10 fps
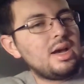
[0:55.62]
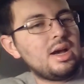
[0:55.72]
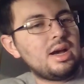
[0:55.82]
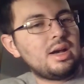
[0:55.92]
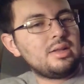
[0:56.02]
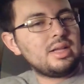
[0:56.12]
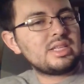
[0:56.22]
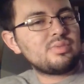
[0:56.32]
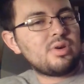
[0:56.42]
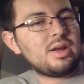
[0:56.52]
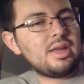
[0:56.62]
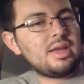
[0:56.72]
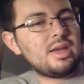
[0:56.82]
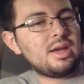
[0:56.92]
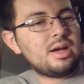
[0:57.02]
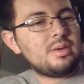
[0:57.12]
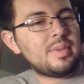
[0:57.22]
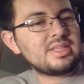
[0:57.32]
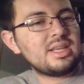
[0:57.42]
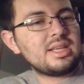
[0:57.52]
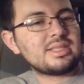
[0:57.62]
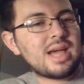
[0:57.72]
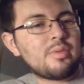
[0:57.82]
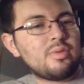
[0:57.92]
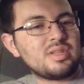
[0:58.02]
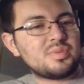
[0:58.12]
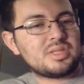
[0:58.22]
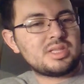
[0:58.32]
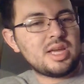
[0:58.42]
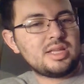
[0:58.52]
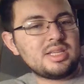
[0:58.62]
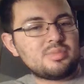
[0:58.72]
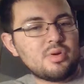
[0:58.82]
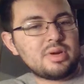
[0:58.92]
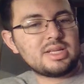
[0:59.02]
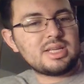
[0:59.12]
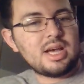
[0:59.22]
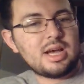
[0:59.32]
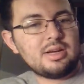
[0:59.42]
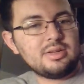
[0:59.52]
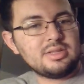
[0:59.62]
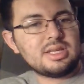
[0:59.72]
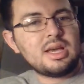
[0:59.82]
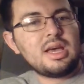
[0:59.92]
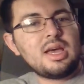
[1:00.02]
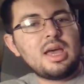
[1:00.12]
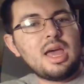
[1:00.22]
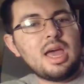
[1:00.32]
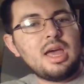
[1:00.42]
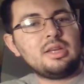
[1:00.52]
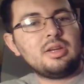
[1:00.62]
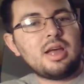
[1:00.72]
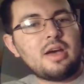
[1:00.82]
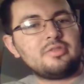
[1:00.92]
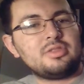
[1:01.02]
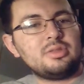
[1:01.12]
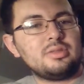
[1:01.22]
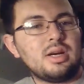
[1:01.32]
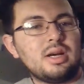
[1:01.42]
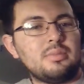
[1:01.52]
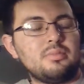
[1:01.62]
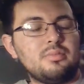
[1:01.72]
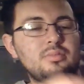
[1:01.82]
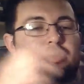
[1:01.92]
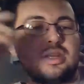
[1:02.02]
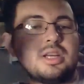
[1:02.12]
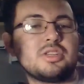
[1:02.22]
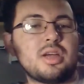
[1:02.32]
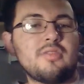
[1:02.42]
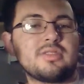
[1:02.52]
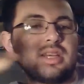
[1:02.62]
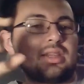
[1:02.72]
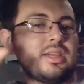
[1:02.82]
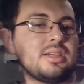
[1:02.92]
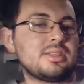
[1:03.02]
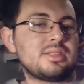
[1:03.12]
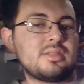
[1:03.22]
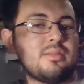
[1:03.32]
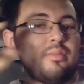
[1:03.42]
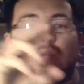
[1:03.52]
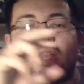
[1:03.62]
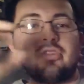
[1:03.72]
This one, basically the assignment was to take these broken tiles, and you'd have to, the teacher gave us like these many